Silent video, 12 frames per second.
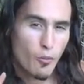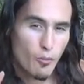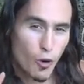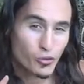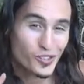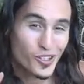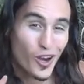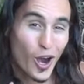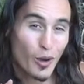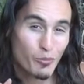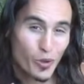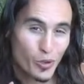Most
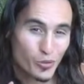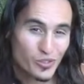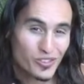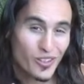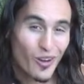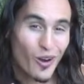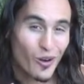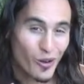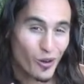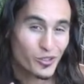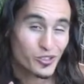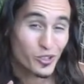composts are
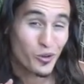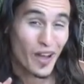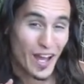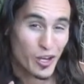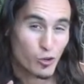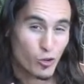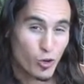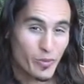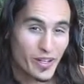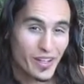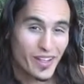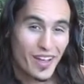also
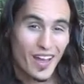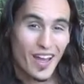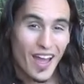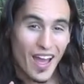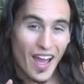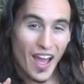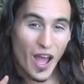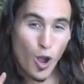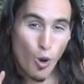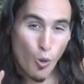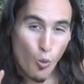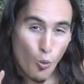anaerobic.
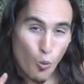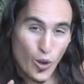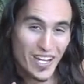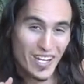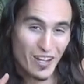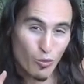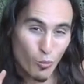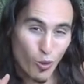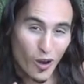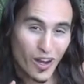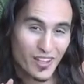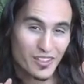We
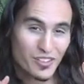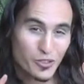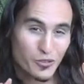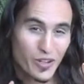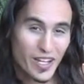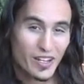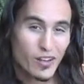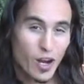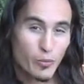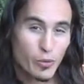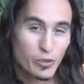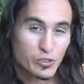want to create
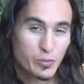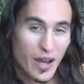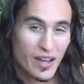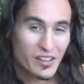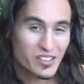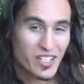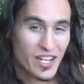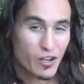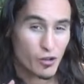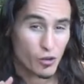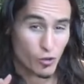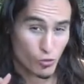compost piles that
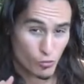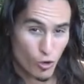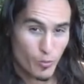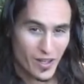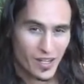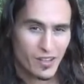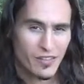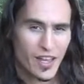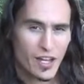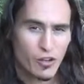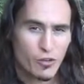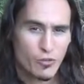are aerobic,
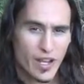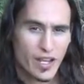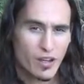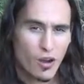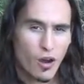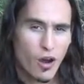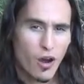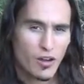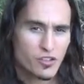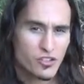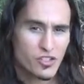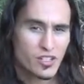that create
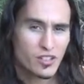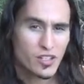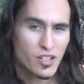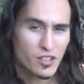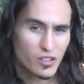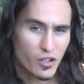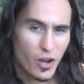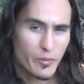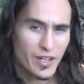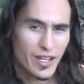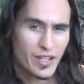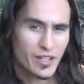
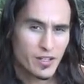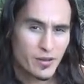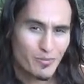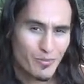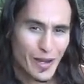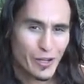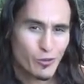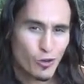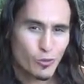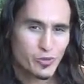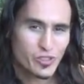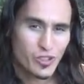oxygen-dominated
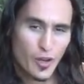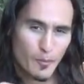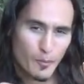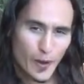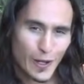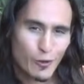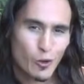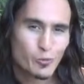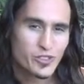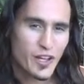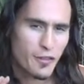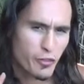microbes, microbes
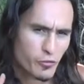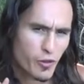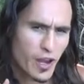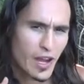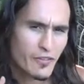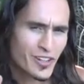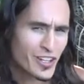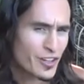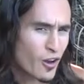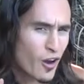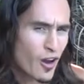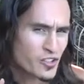that thrive in an
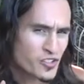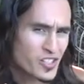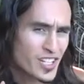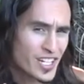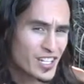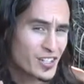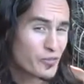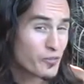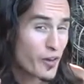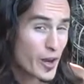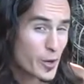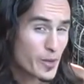oxygenated
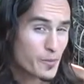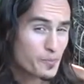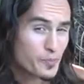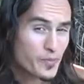environment.